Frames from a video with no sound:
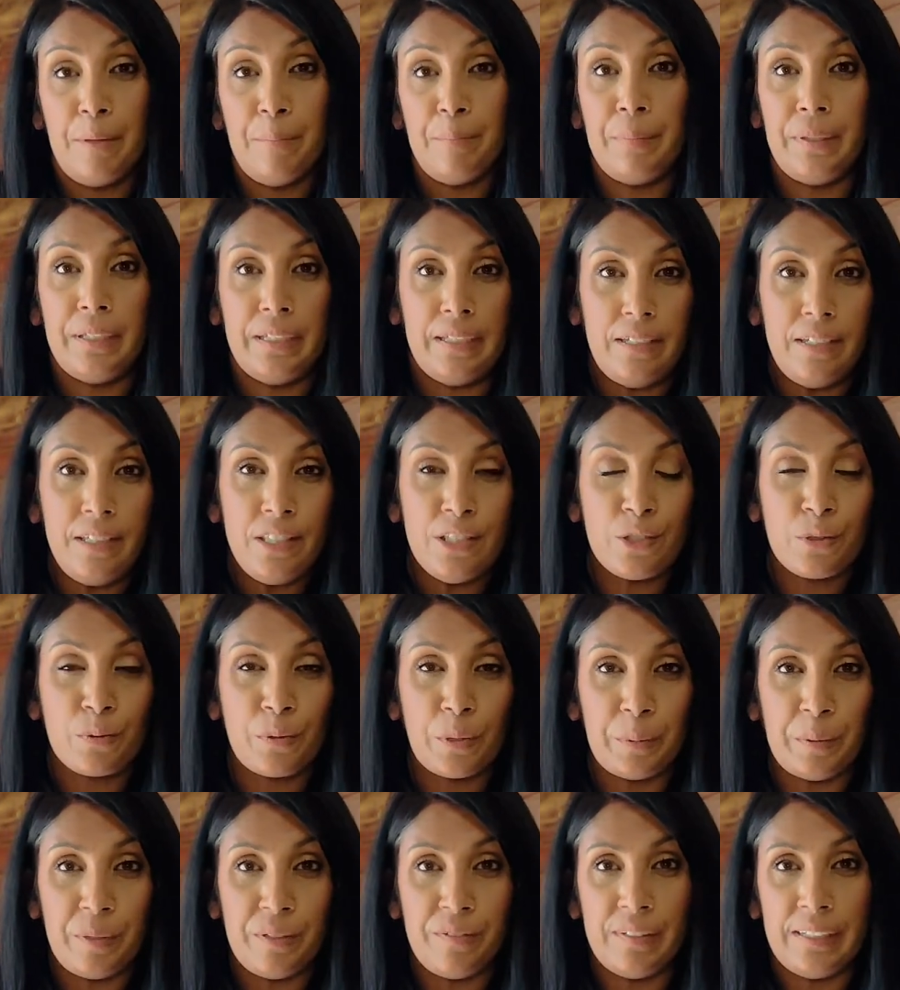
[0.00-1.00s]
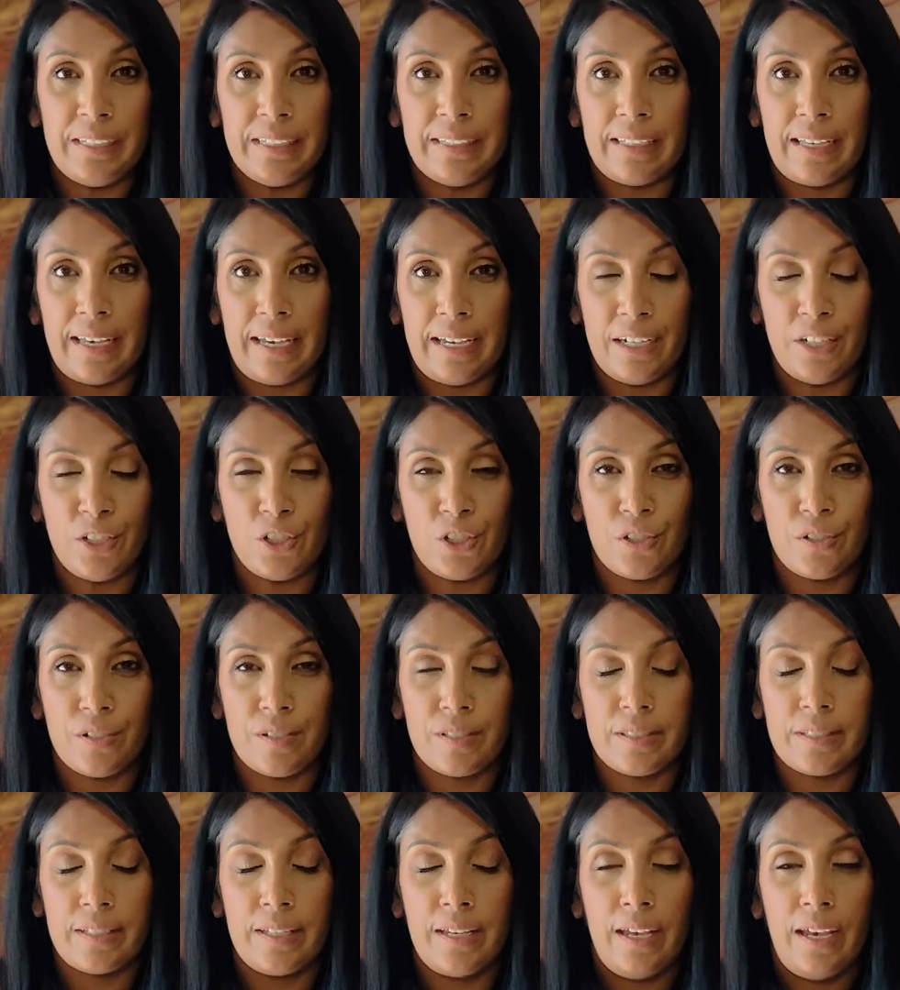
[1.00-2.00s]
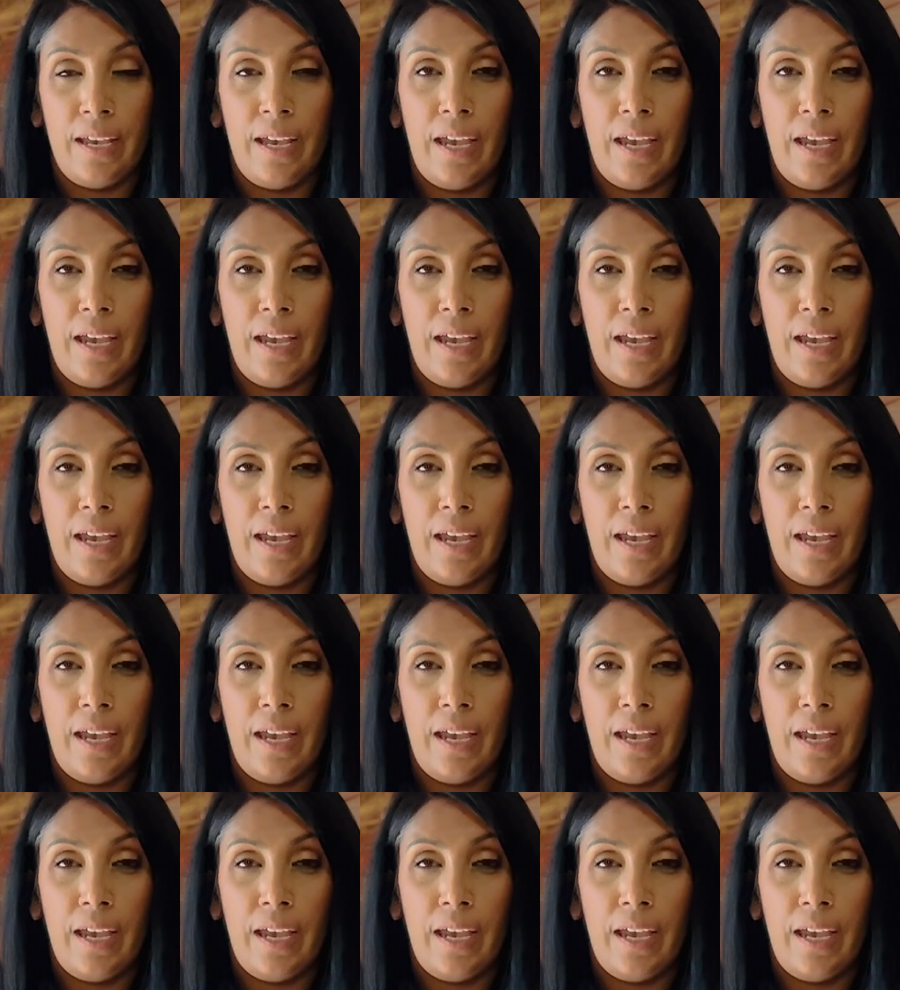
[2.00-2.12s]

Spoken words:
peace when we're feeling anxious.